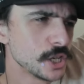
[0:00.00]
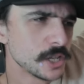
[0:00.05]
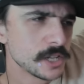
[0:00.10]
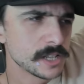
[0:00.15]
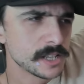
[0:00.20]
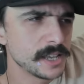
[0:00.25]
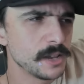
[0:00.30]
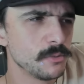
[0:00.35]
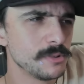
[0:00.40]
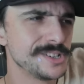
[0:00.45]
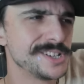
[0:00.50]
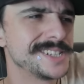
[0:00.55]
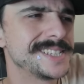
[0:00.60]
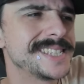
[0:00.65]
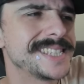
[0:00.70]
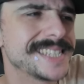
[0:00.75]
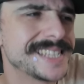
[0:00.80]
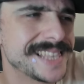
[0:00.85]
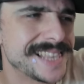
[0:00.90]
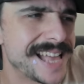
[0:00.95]
he would just
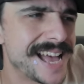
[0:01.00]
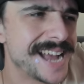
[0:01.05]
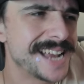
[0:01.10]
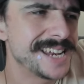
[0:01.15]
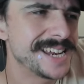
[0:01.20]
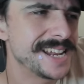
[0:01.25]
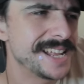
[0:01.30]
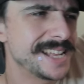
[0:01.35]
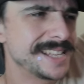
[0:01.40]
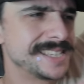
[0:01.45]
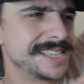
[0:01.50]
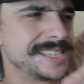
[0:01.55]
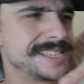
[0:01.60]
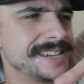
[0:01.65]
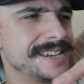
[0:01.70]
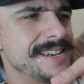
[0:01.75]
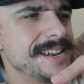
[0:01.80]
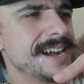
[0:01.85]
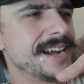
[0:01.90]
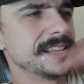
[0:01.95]
slide it against his
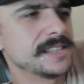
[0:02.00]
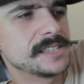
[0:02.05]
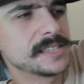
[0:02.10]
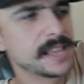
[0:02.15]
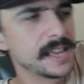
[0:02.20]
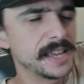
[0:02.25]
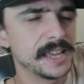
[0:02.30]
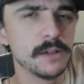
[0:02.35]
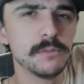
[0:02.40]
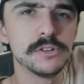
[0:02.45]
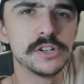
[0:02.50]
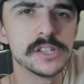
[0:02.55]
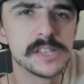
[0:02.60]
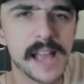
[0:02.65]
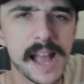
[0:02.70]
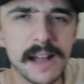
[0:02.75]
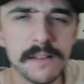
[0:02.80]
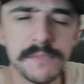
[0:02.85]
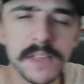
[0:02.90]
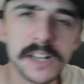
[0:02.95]
nuts like he would just
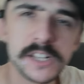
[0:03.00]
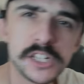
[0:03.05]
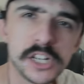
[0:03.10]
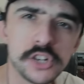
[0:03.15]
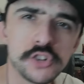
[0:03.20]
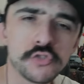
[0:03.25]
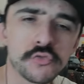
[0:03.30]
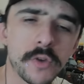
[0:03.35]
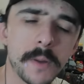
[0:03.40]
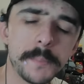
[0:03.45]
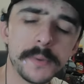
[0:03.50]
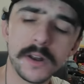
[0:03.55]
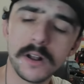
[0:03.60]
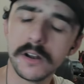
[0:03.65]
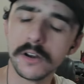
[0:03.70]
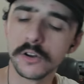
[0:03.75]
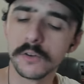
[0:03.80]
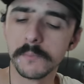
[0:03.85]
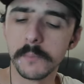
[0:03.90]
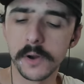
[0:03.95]
have that shit dripping
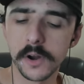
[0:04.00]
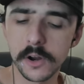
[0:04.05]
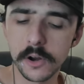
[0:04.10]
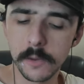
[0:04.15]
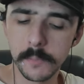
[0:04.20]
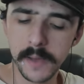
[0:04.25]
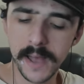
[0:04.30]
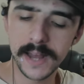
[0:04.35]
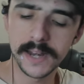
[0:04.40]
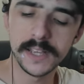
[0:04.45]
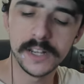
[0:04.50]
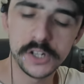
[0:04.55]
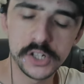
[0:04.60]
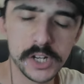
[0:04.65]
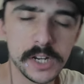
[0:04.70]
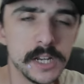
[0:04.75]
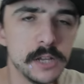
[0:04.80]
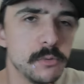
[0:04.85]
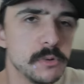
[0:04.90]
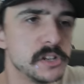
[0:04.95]
on her burger patty and
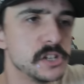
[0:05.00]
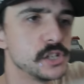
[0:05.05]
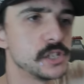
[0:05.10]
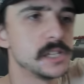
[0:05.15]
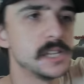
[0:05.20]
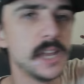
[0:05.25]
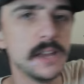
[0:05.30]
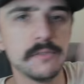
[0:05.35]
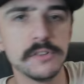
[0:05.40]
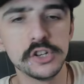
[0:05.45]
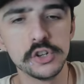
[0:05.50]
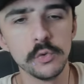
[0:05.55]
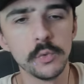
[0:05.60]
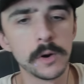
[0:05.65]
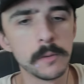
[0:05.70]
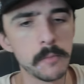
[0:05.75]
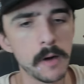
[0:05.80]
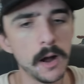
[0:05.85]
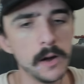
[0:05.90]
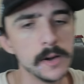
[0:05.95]
shit and he would just give it to
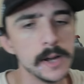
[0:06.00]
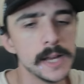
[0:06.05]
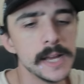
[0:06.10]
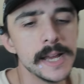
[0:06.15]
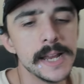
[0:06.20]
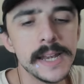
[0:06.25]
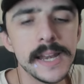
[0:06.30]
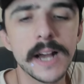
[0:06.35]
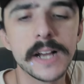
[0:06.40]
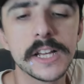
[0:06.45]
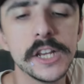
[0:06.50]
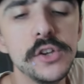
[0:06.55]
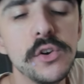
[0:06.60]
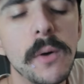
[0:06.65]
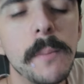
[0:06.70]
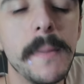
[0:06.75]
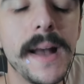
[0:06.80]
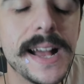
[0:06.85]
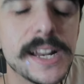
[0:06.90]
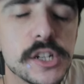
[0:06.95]
her bro now can you
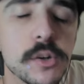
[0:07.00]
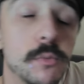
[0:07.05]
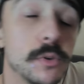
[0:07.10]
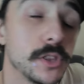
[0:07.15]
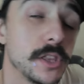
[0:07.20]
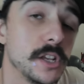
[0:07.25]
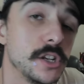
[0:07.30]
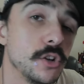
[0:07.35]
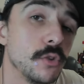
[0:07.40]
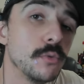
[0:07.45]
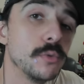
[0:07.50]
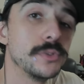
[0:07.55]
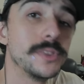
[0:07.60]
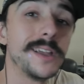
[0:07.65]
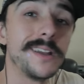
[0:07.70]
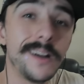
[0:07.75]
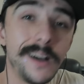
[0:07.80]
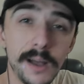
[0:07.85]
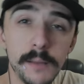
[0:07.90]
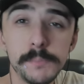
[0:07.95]
imagine what they're doing with the
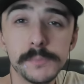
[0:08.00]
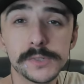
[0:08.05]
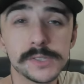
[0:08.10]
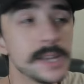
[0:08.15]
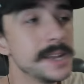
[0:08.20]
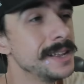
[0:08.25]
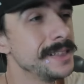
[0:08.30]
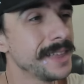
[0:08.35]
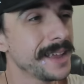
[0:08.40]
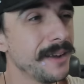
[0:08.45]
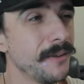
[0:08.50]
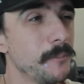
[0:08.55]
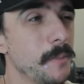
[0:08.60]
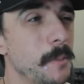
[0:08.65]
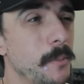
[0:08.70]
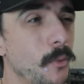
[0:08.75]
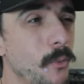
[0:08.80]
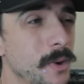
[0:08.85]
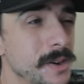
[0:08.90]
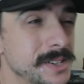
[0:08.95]
cups like i
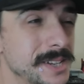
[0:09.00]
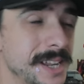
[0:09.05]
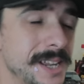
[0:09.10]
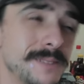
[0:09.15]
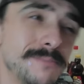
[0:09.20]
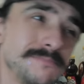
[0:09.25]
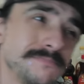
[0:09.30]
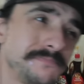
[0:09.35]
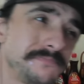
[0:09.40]
remember one time